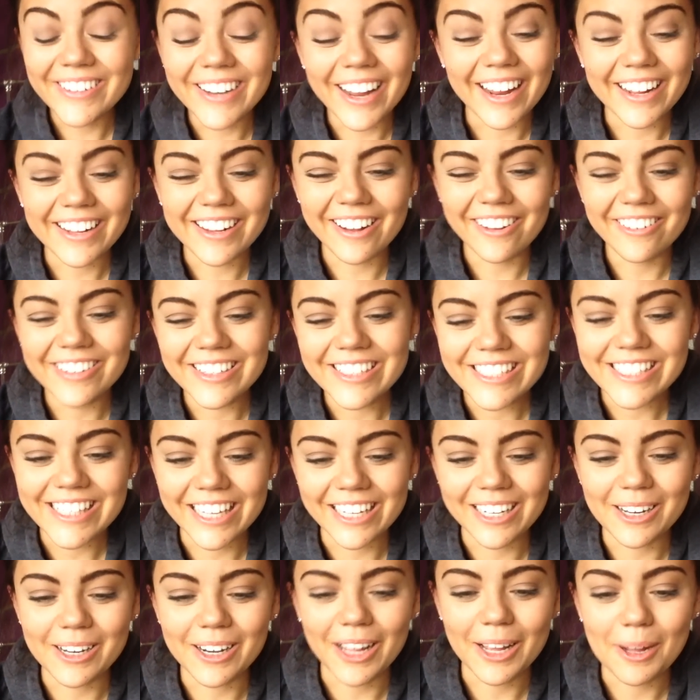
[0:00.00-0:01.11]
Like, I always
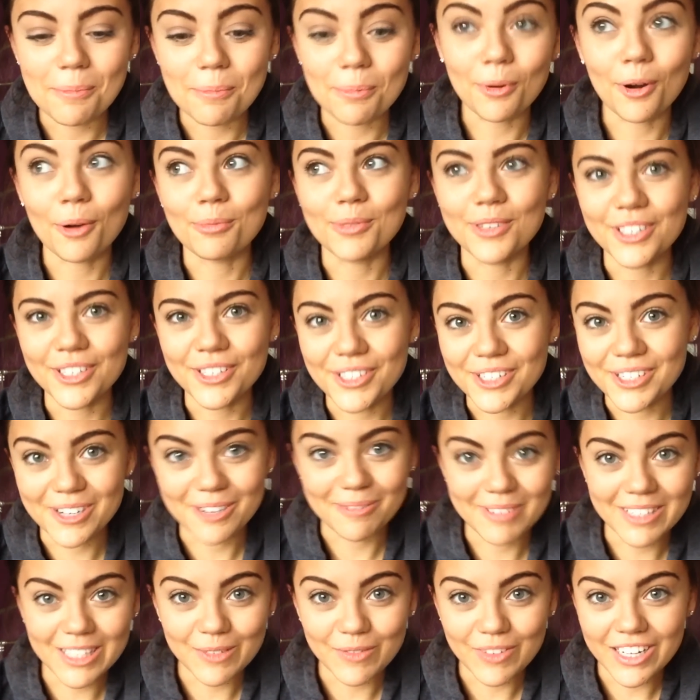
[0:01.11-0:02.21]
think that, like, proper
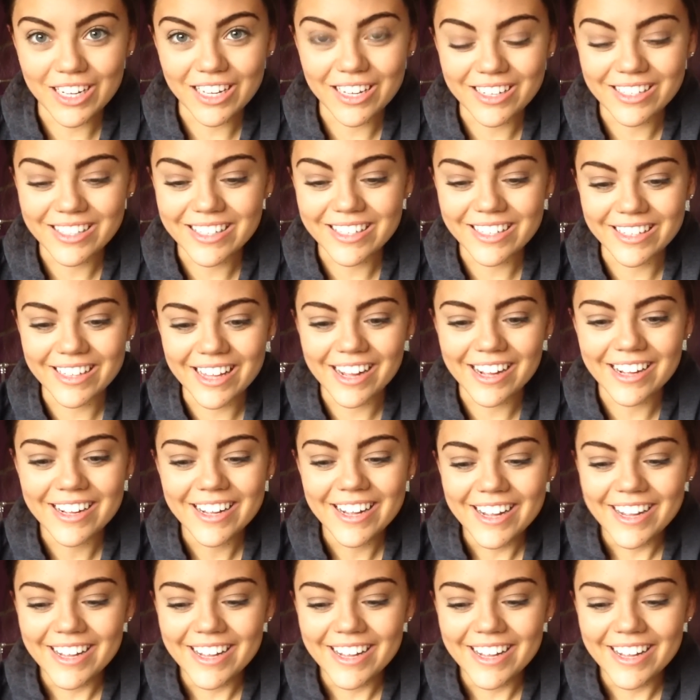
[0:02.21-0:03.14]
YouTubers' videos do that.